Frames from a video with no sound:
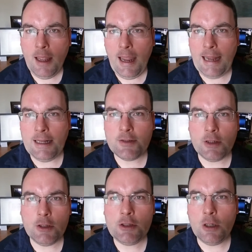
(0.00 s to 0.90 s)
and it's
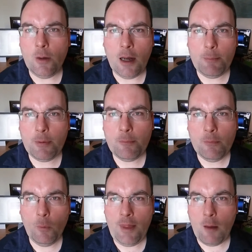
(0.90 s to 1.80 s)
going to show up
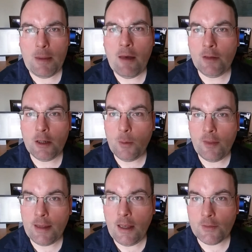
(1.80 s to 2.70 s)
without me having to do
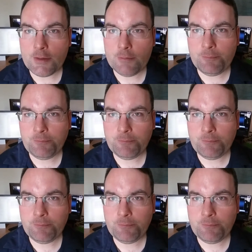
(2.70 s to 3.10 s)
anything else.